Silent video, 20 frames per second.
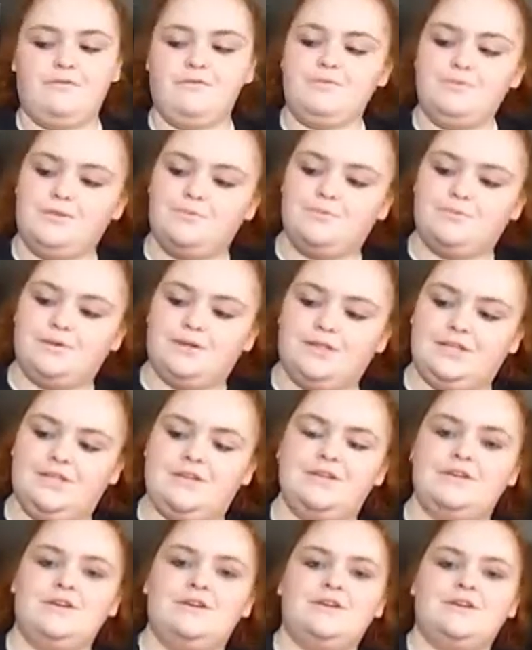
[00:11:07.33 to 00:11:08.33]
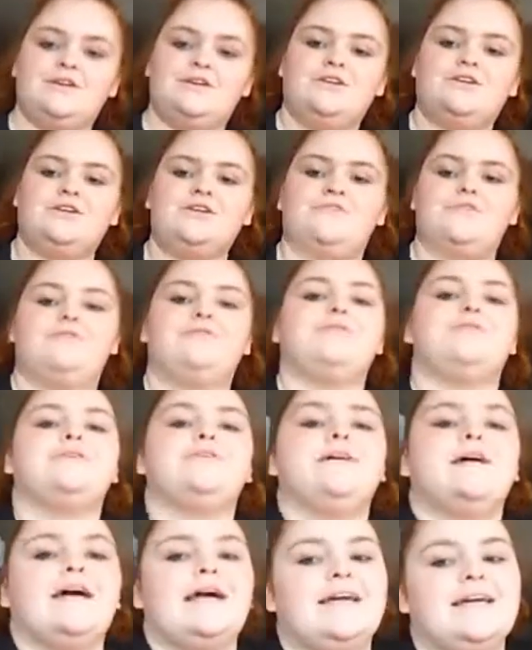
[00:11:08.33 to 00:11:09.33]
that would be really cute.
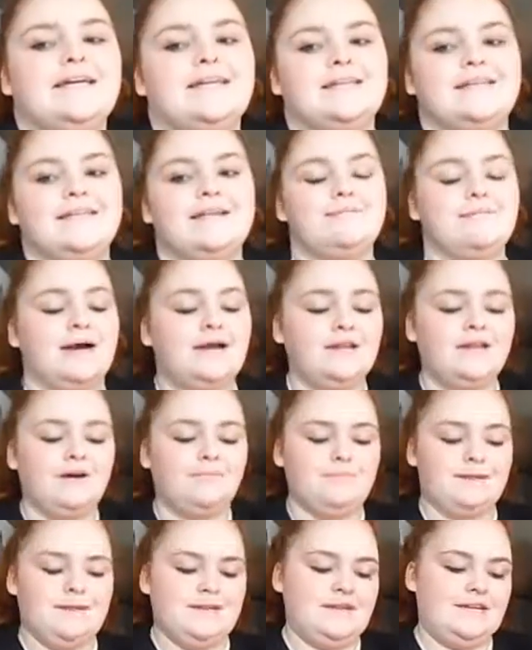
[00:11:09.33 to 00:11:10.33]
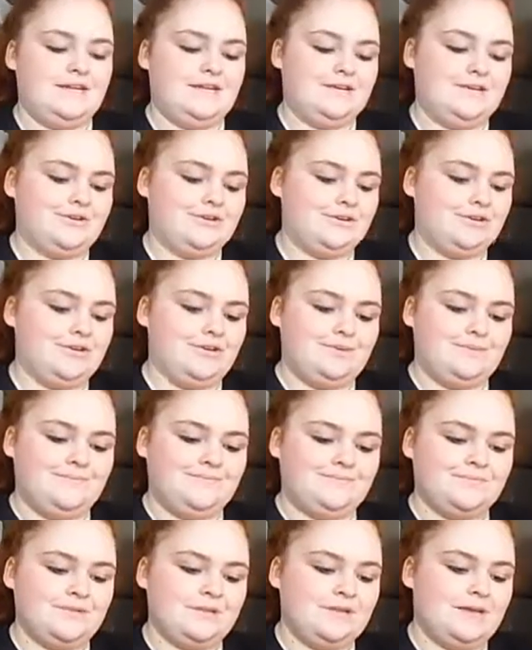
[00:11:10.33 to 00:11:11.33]
And it might not be any good,
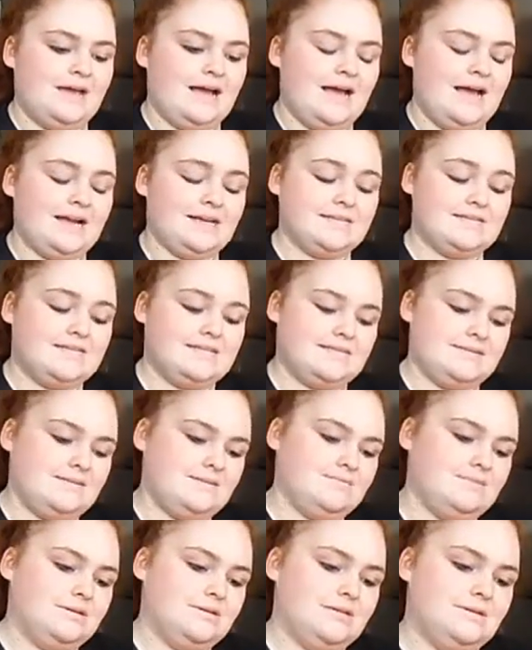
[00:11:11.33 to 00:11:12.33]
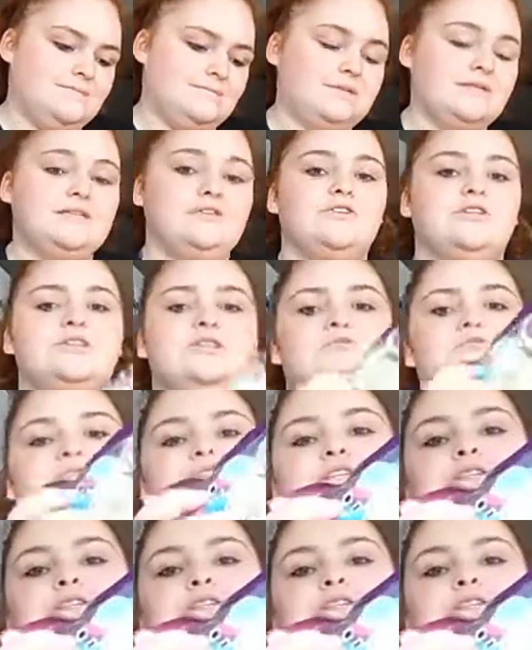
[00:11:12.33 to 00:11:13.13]
but it looks